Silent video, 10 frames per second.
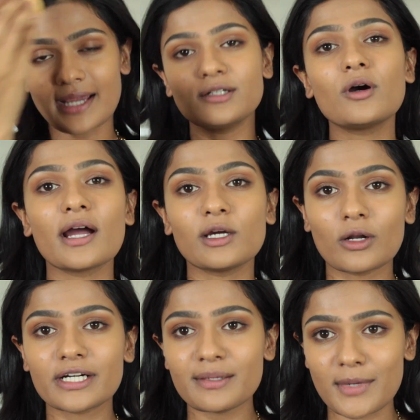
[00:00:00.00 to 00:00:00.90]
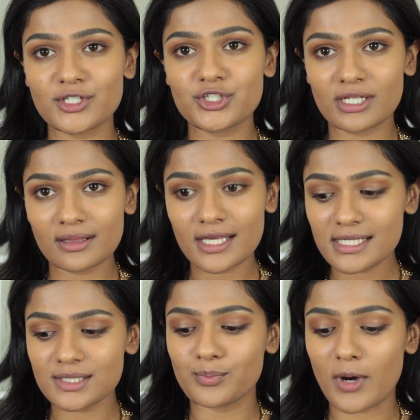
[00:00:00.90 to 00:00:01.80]
I know I already mentioned
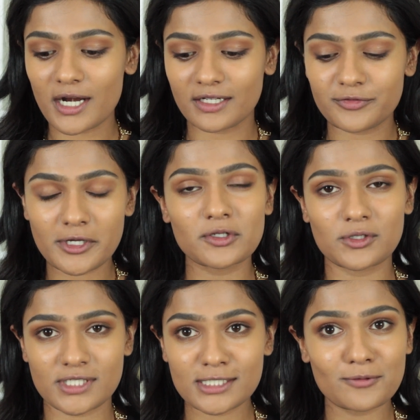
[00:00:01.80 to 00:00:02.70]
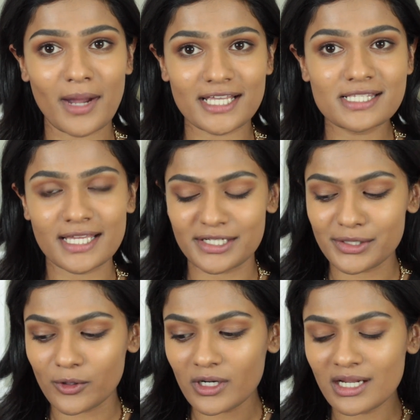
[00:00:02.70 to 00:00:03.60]
this, but if you're closer to my
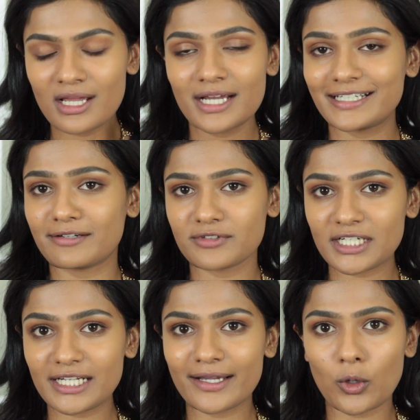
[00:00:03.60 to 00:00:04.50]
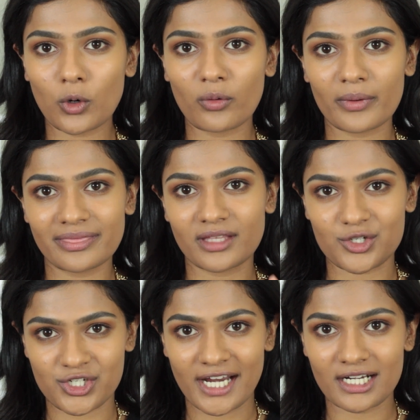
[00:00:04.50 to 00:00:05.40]
skin tone, definitely go with
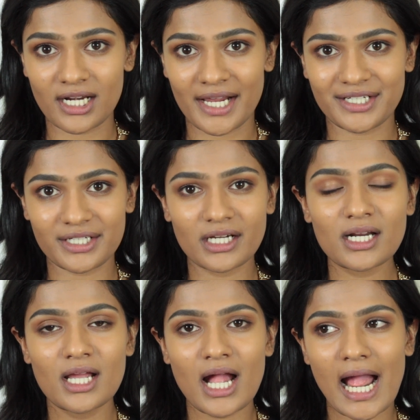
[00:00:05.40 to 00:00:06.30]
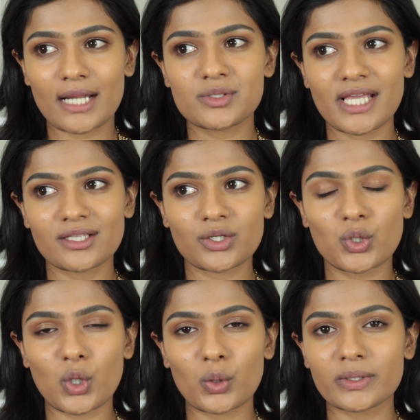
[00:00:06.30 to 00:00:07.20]
a shade lighter. I would say
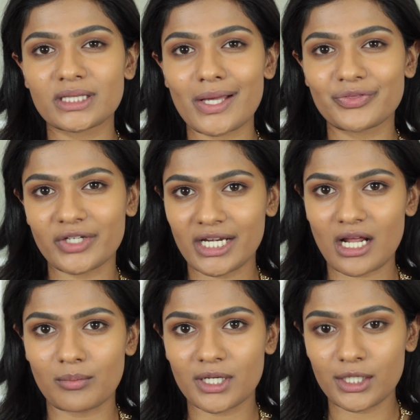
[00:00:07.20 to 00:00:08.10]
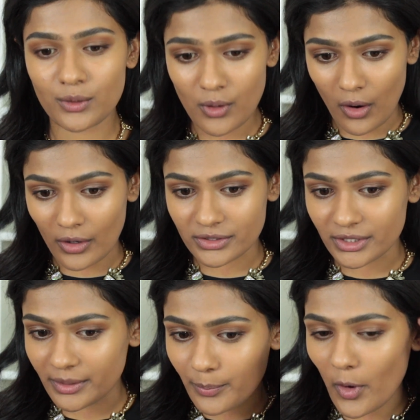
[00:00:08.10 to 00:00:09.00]
either go with 3W or
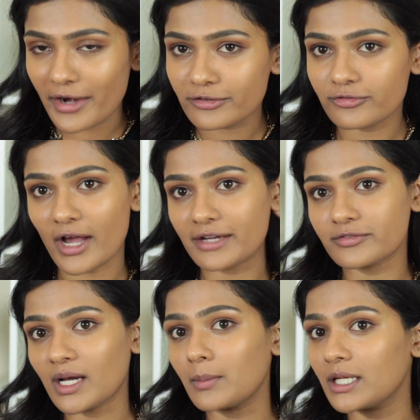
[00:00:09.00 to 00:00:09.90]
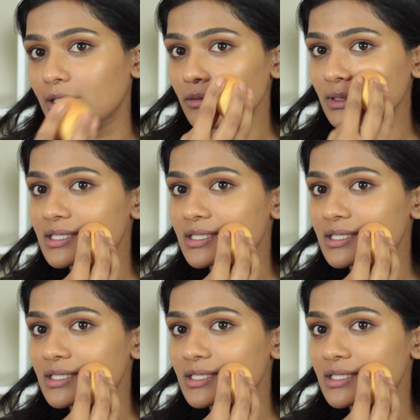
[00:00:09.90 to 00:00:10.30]
3.5W.